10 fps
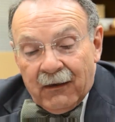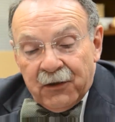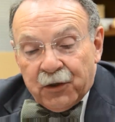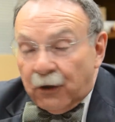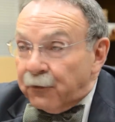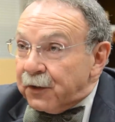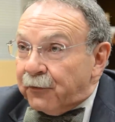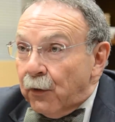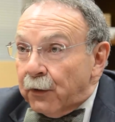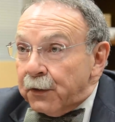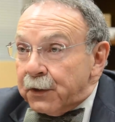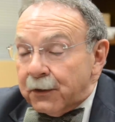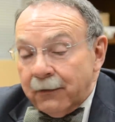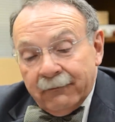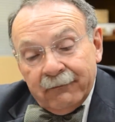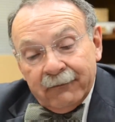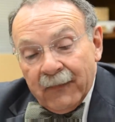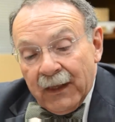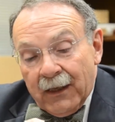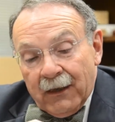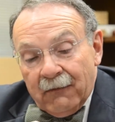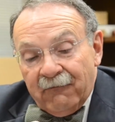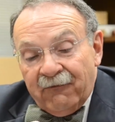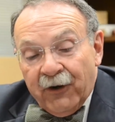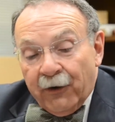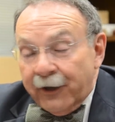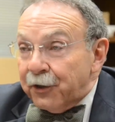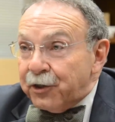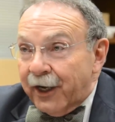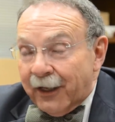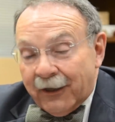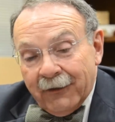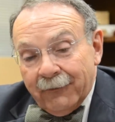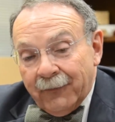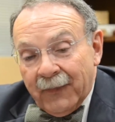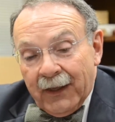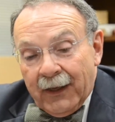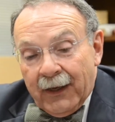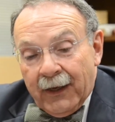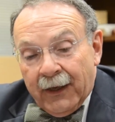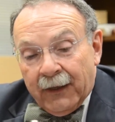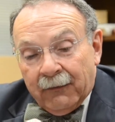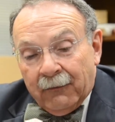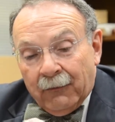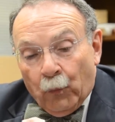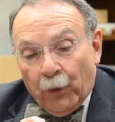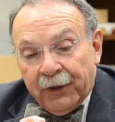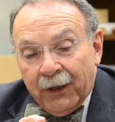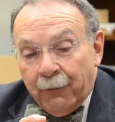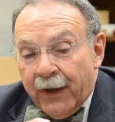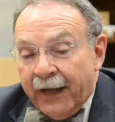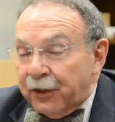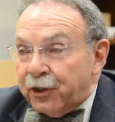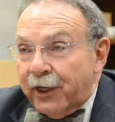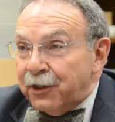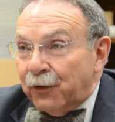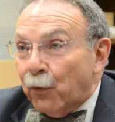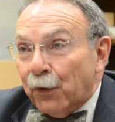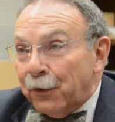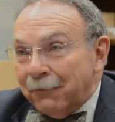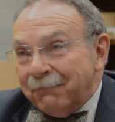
service-focused, very energetic, and going to impact and change the world.